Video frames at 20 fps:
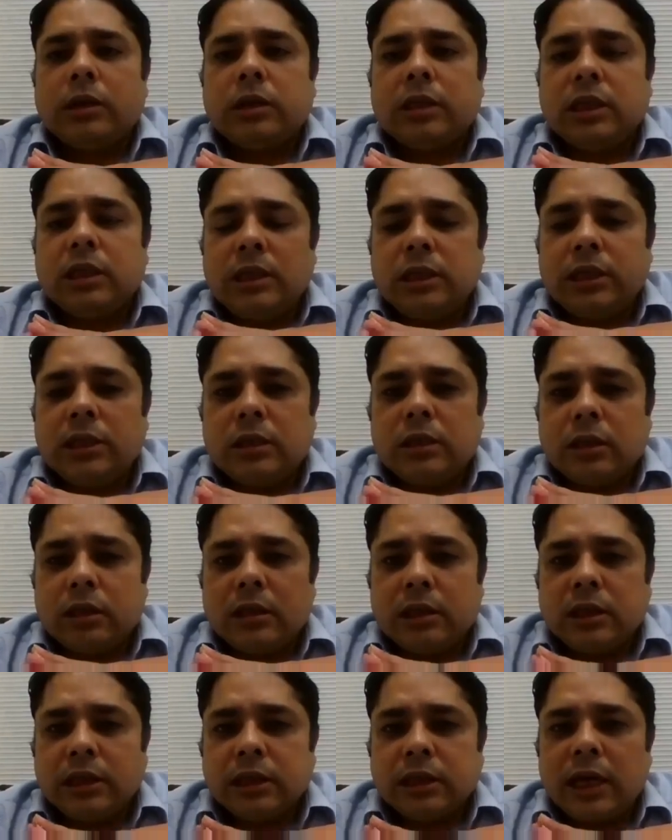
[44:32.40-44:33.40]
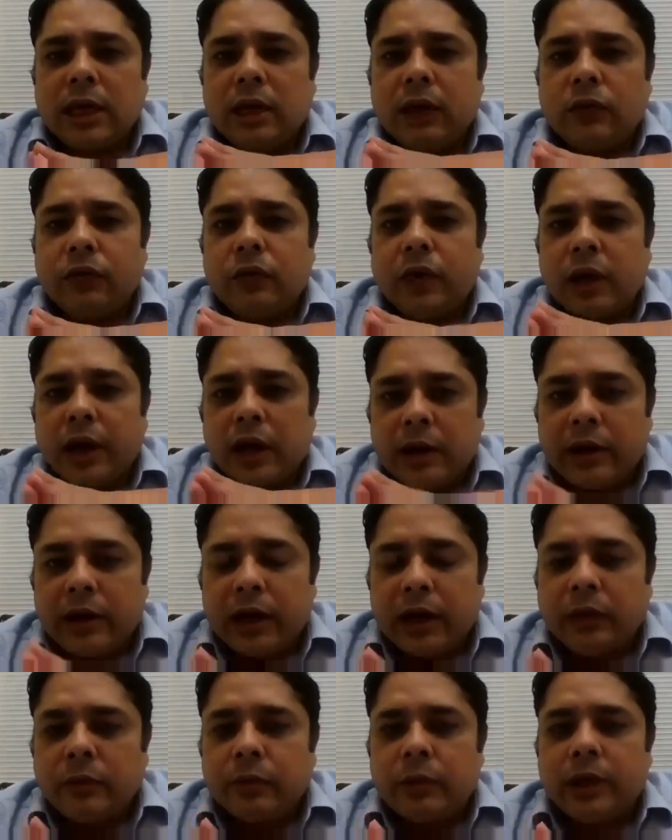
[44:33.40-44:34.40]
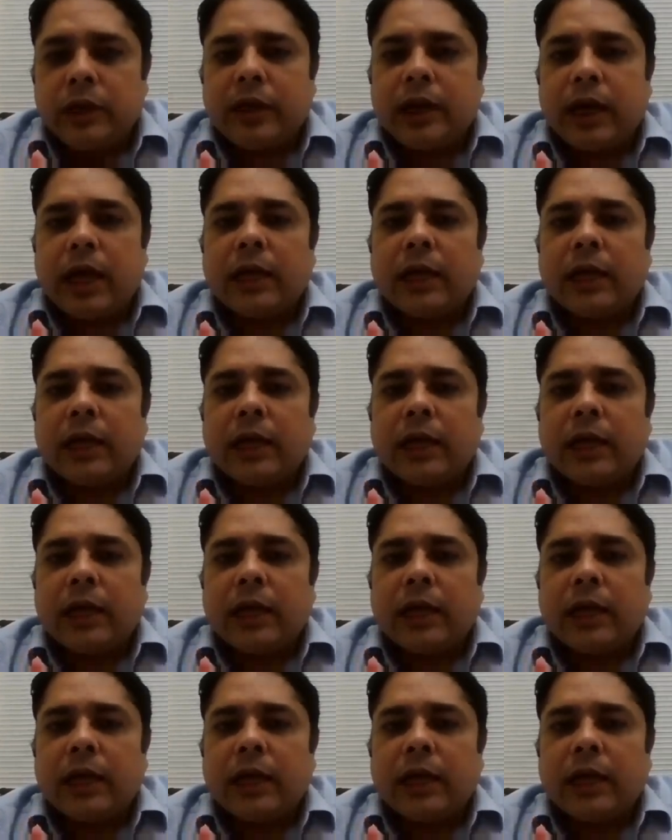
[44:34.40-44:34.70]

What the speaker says: since this kind of arrangement